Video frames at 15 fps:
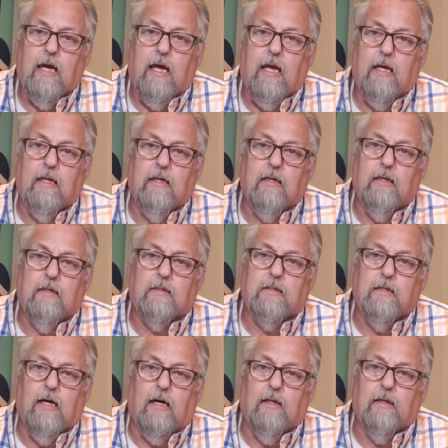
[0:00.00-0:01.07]
and it's
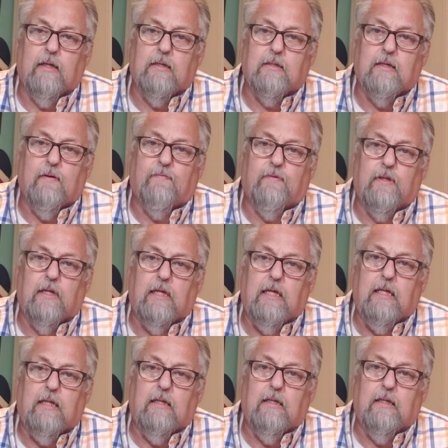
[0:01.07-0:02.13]
not as if that
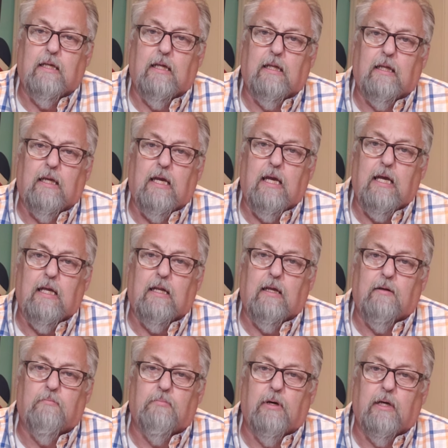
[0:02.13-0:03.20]
he didn't get
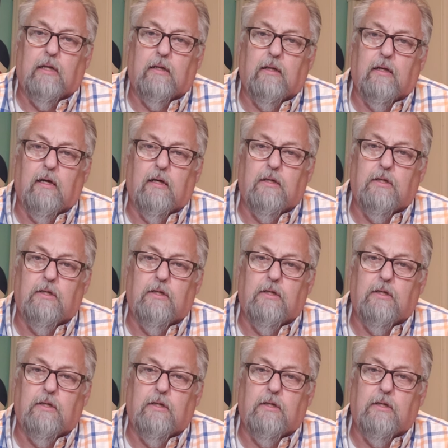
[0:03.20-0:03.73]
it, but uh,